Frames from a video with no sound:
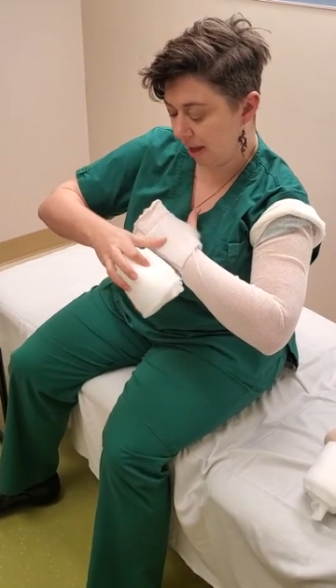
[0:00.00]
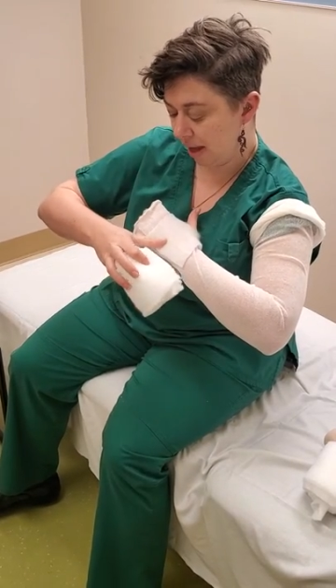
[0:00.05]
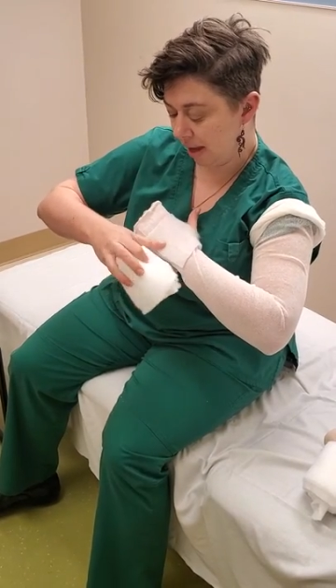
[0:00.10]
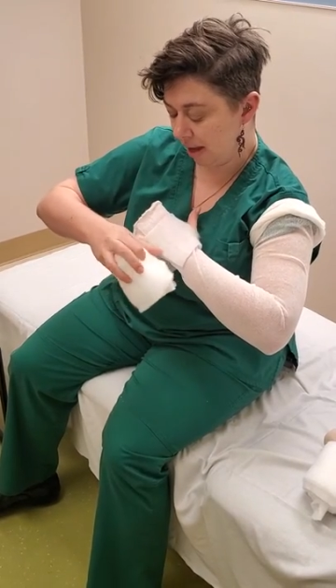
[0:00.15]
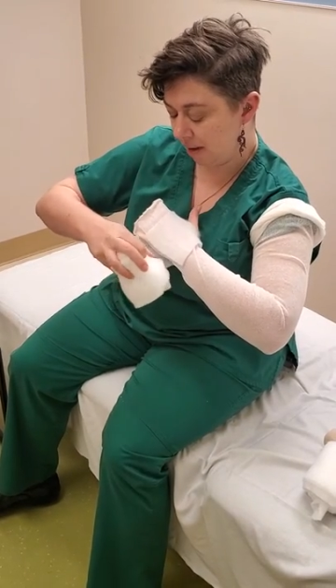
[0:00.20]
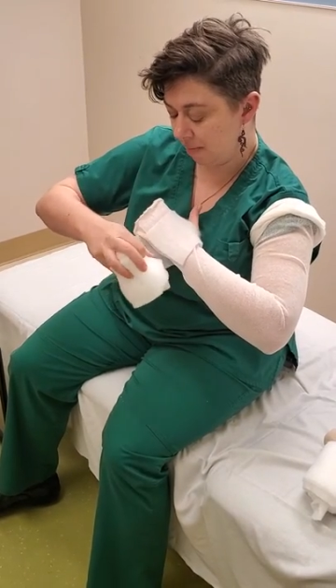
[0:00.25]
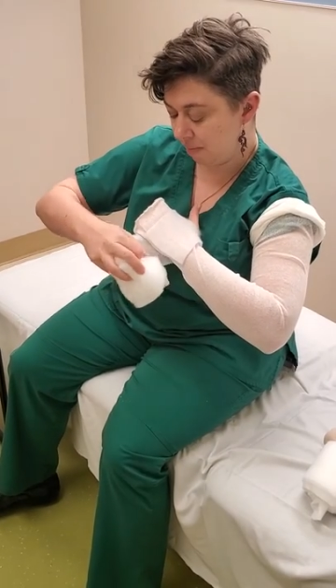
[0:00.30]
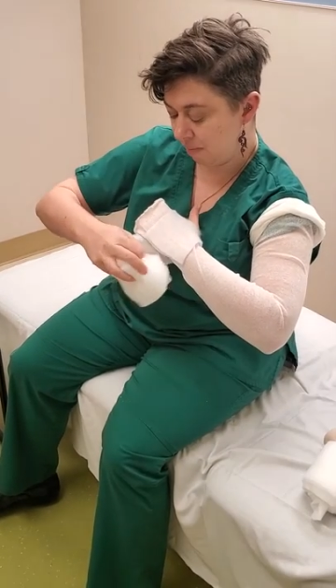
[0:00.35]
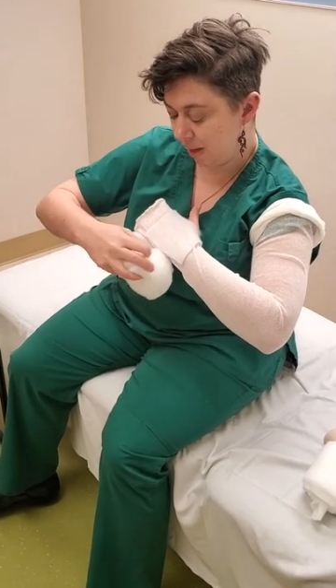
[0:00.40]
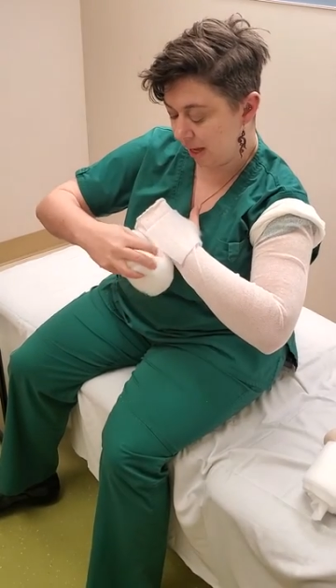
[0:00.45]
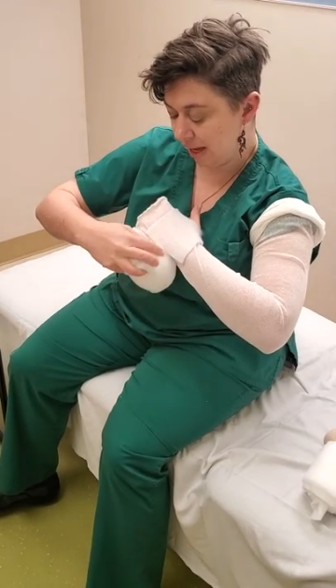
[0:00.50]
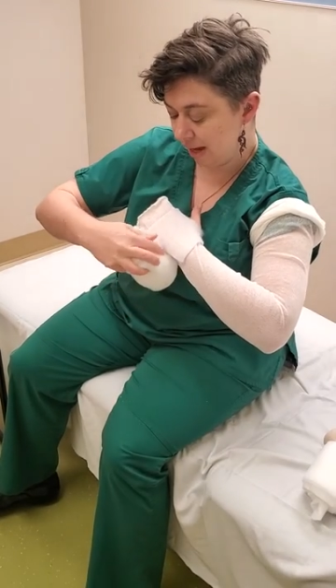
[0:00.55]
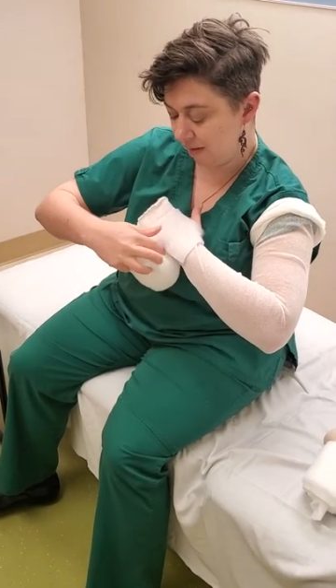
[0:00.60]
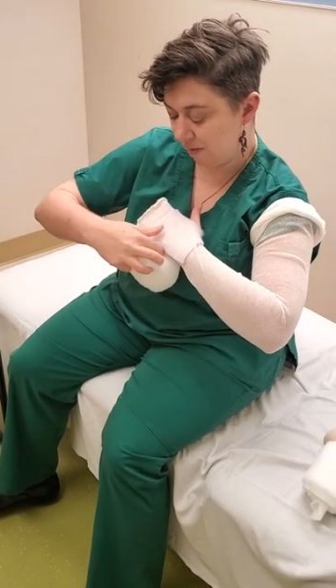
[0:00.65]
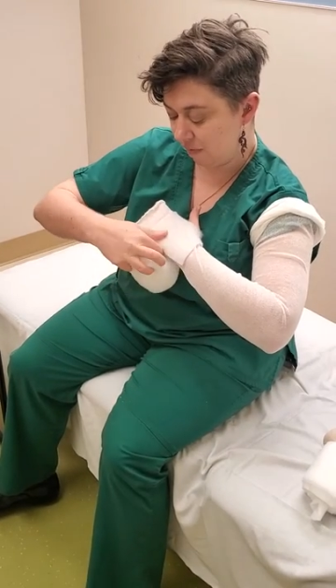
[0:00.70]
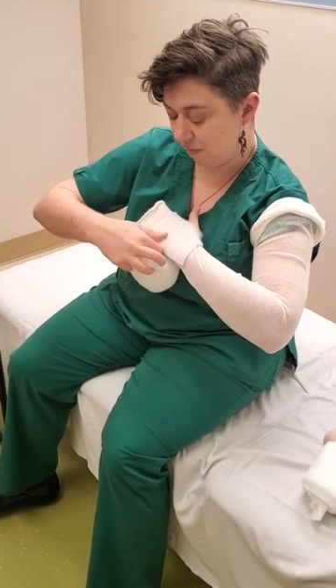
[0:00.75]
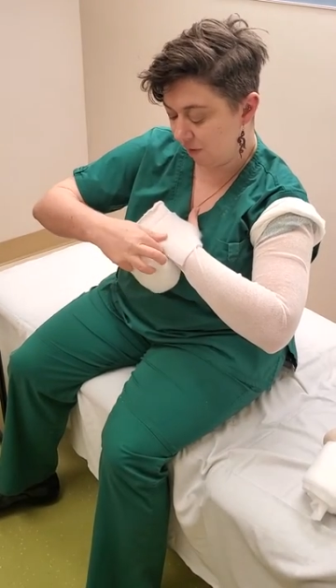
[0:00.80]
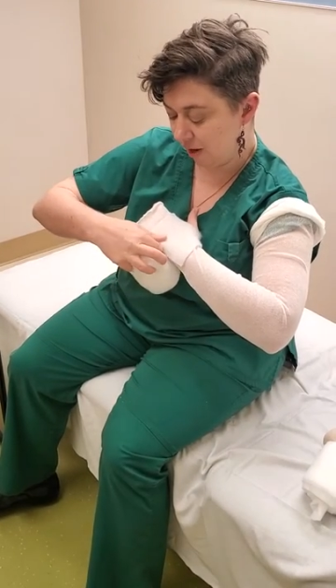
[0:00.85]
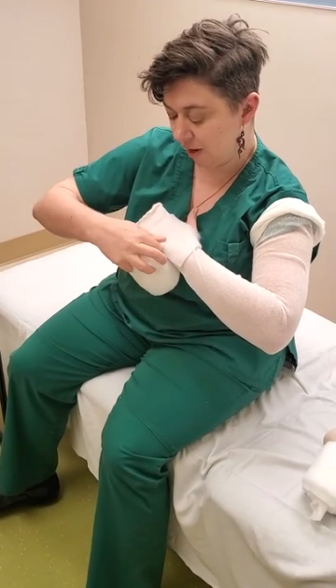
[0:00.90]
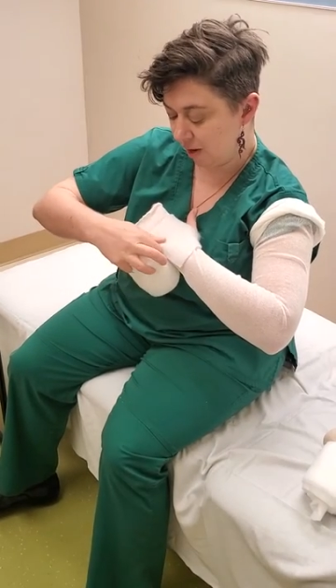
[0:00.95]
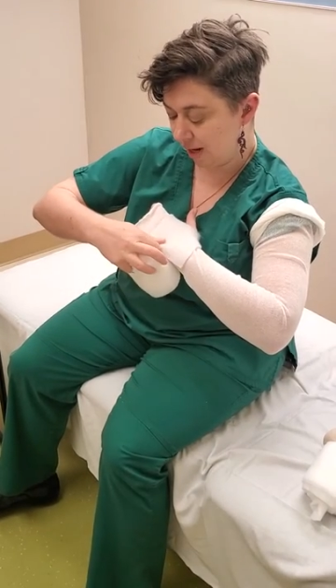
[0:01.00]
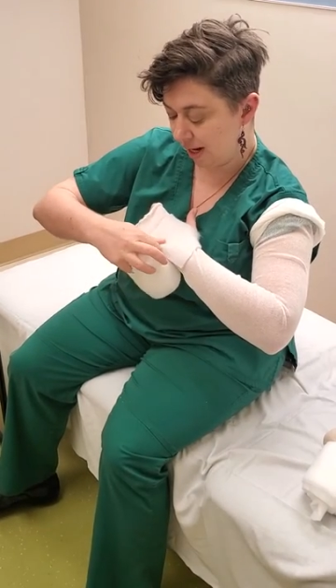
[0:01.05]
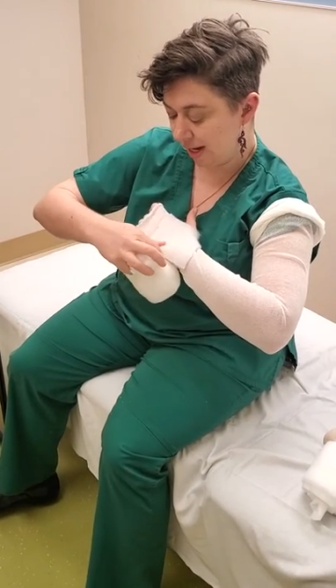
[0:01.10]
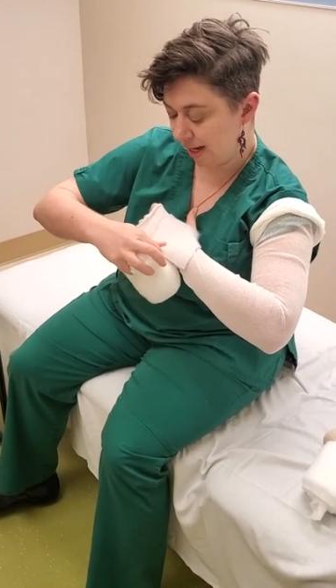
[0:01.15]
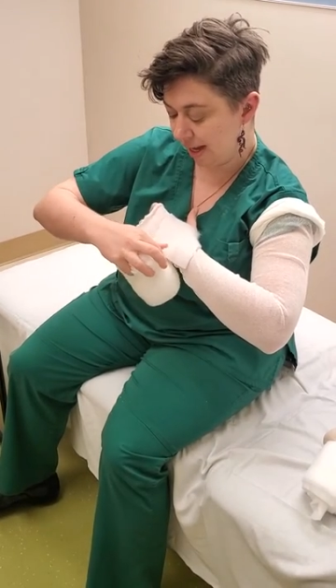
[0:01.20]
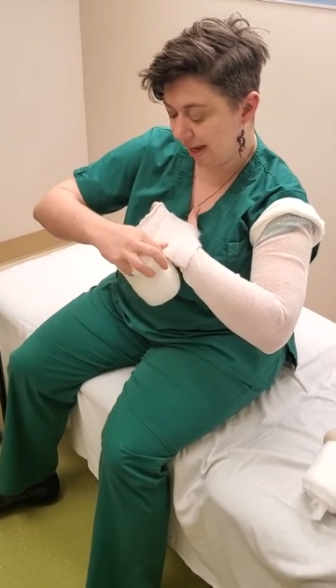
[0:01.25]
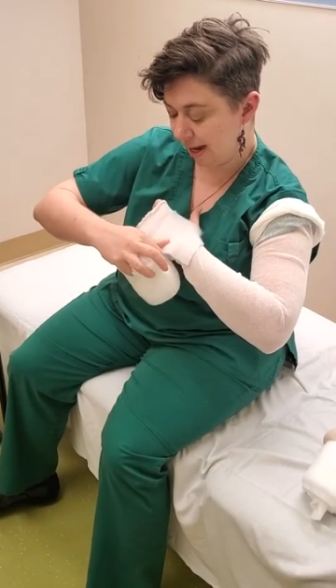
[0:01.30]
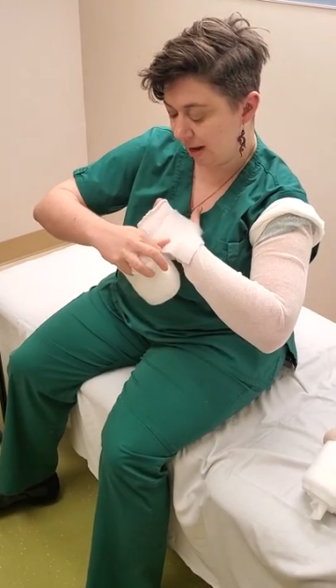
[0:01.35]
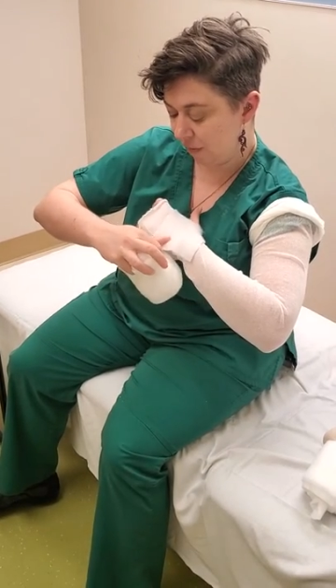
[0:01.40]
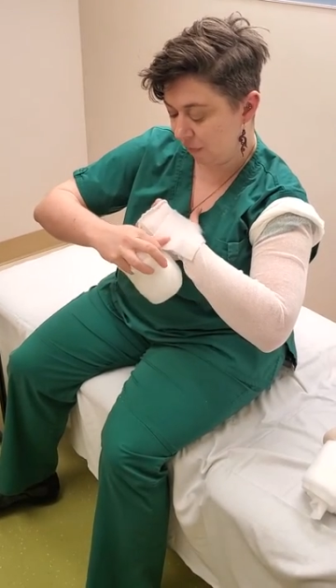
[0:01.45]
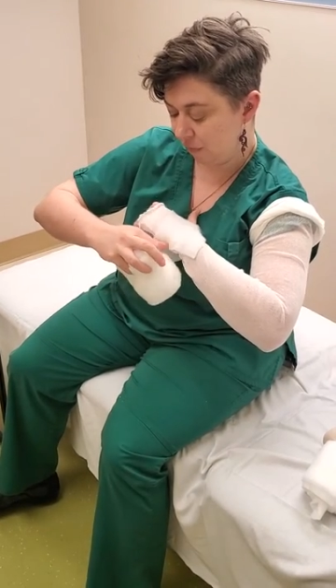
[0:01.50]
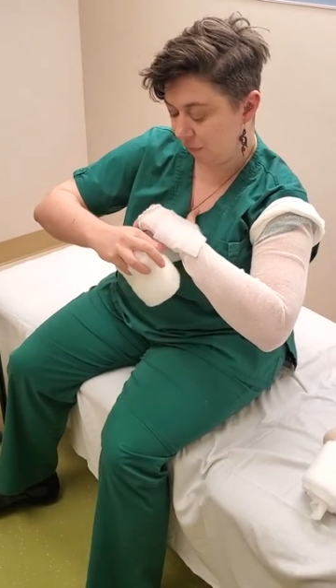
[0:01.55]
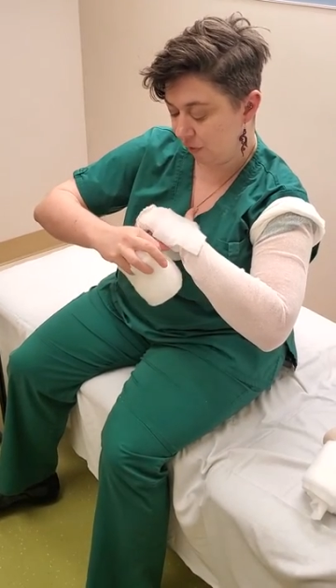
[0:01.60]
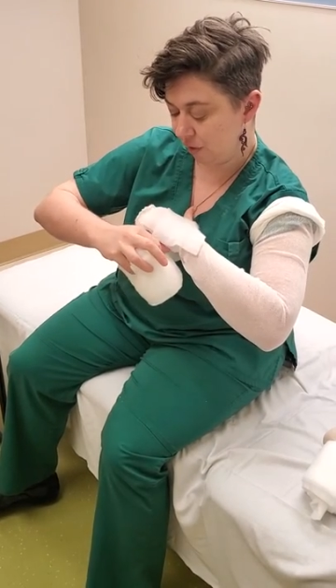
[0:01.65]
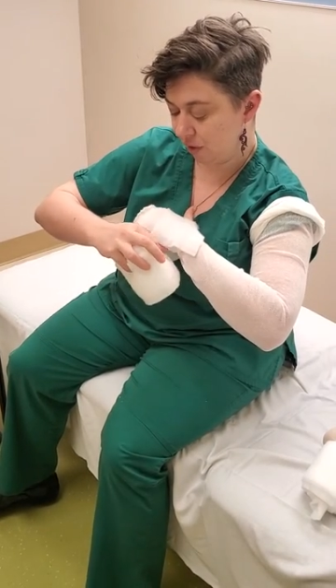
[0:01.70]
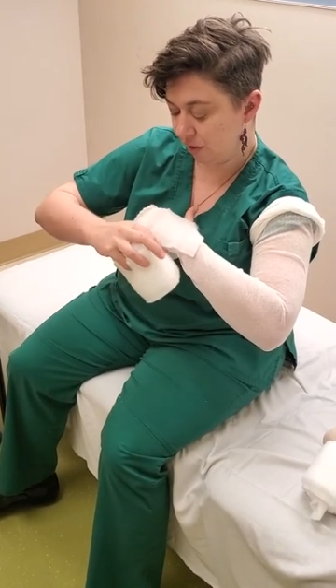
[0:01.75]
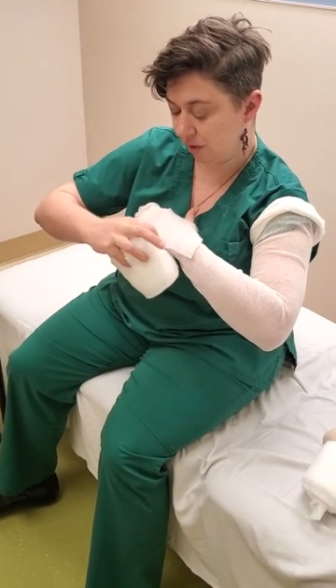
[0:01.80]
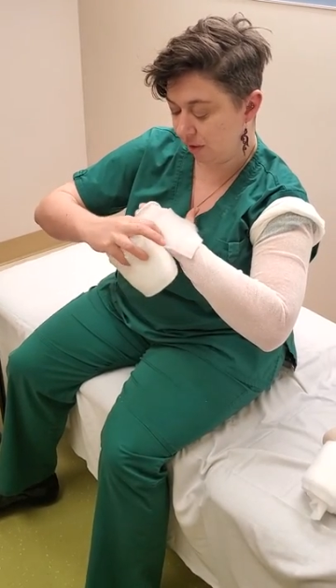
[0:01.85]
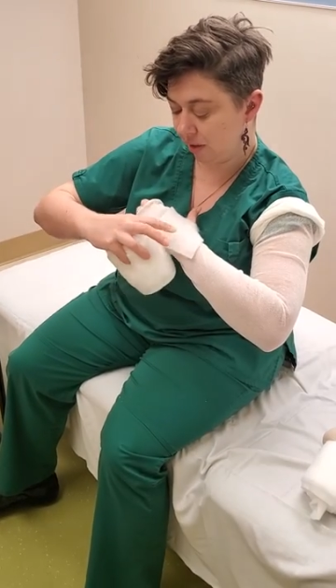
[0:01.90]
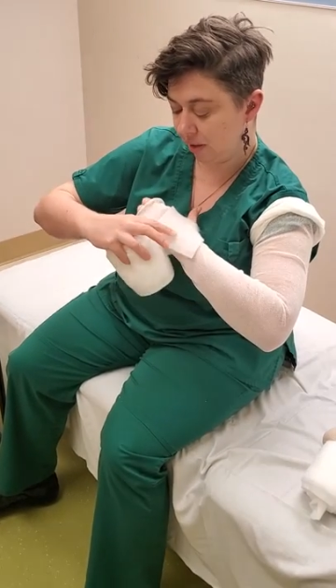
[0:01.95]
I am being very
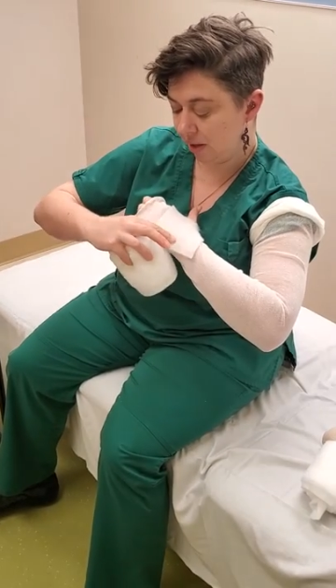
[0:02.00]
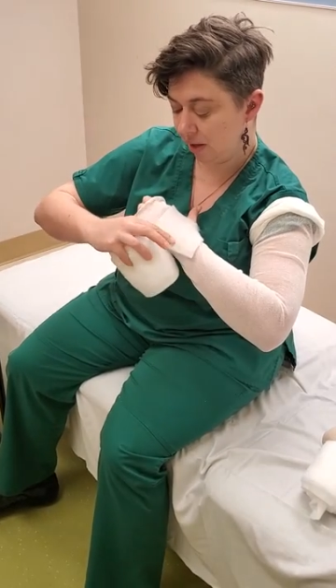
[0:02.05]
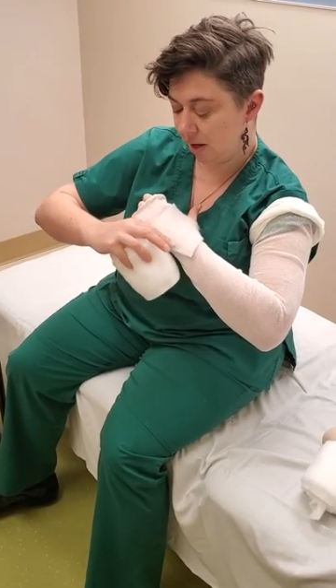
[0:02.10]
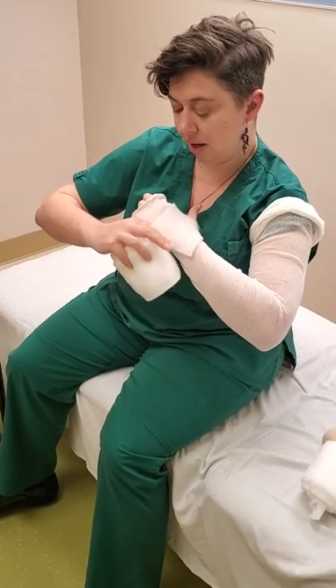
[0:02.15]
careful